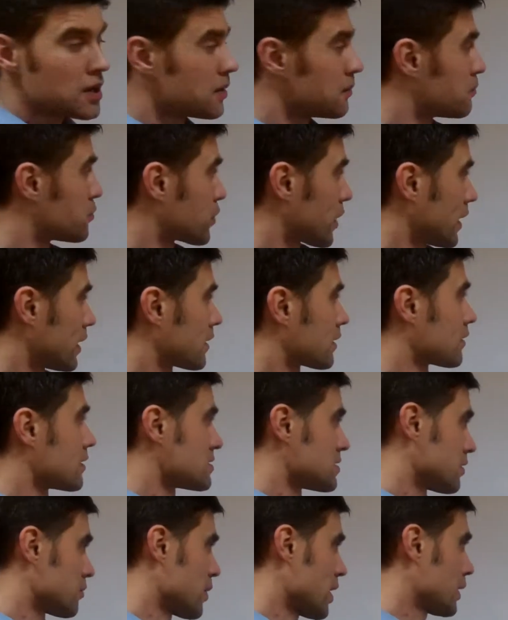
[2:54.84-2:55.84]
Break
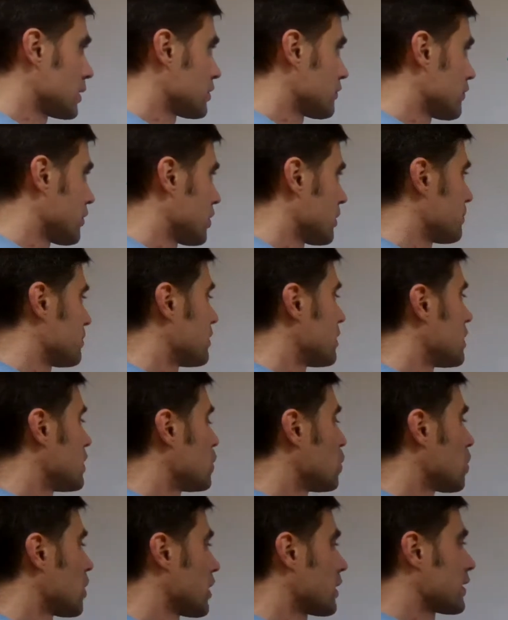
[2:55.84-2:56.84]
is an irregular verb,
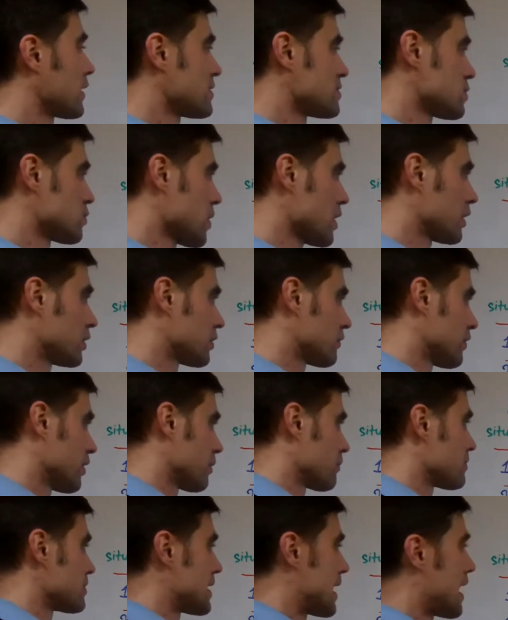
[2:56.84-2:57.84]
work is a regular
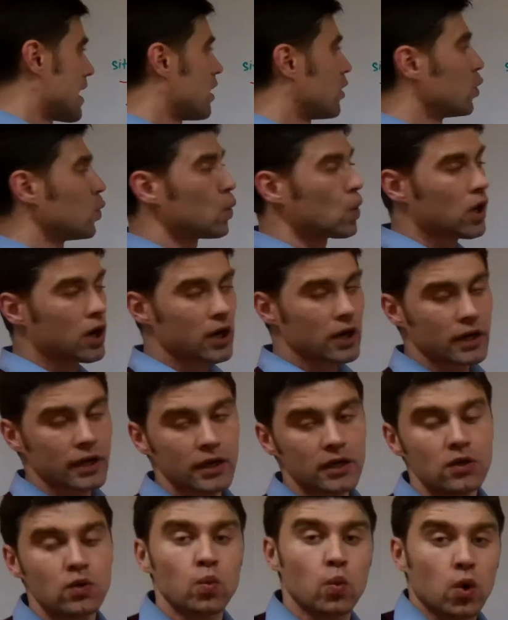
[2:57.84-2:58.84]
verb. Now,
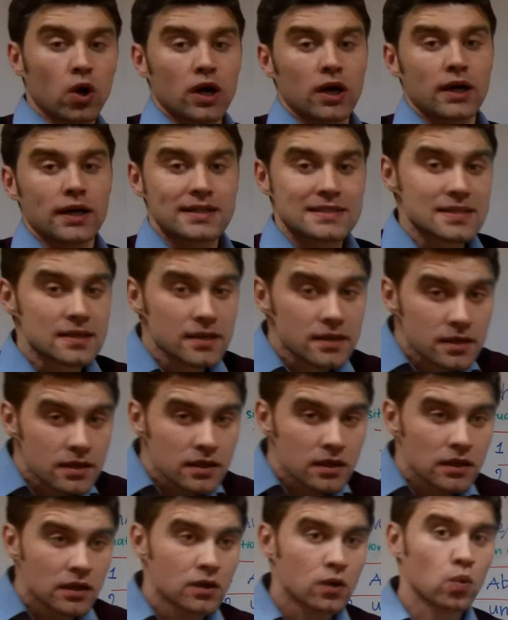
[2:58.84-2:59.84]
work, worked,
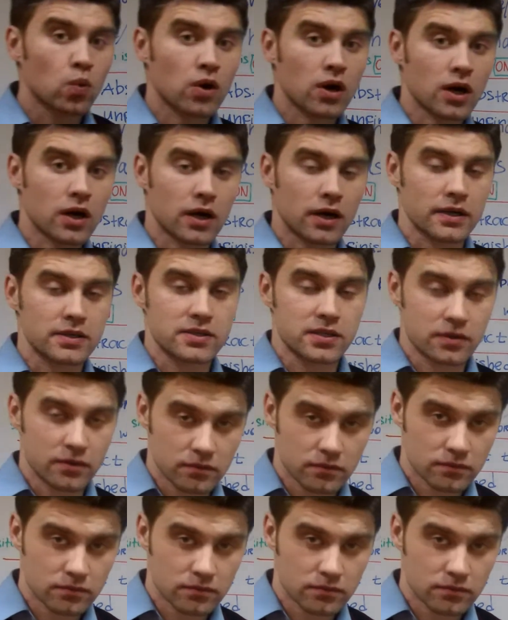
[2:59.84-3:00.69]
worked.